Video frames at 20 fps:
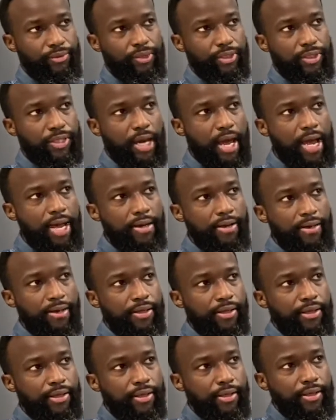Okay?
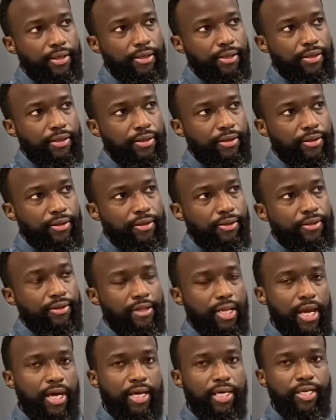
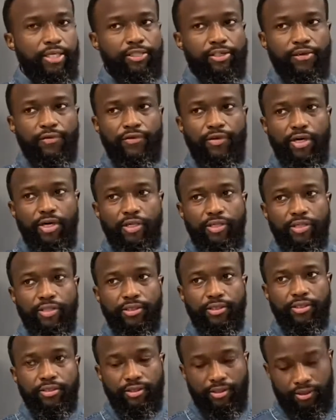Y'all good so far?
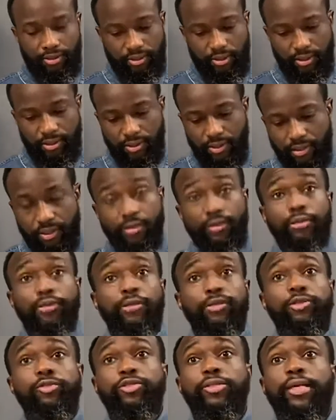Mm.
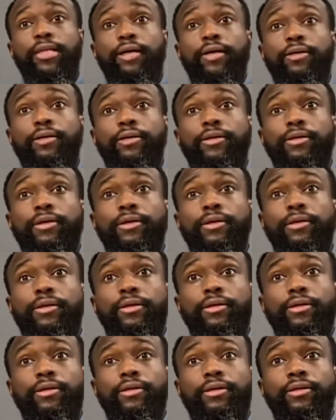Who said no?
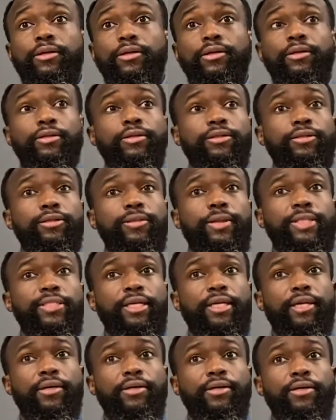Somebody said
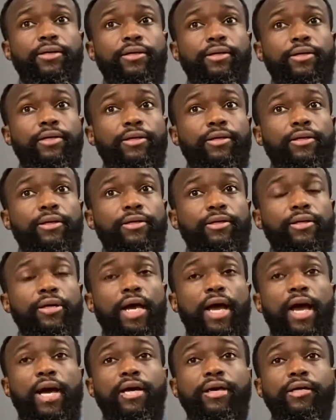no?
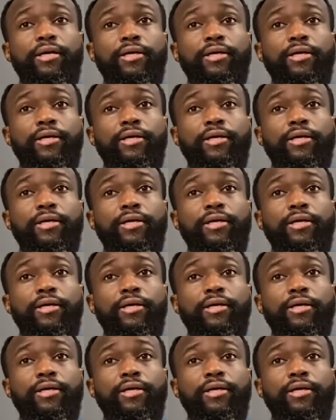Huh?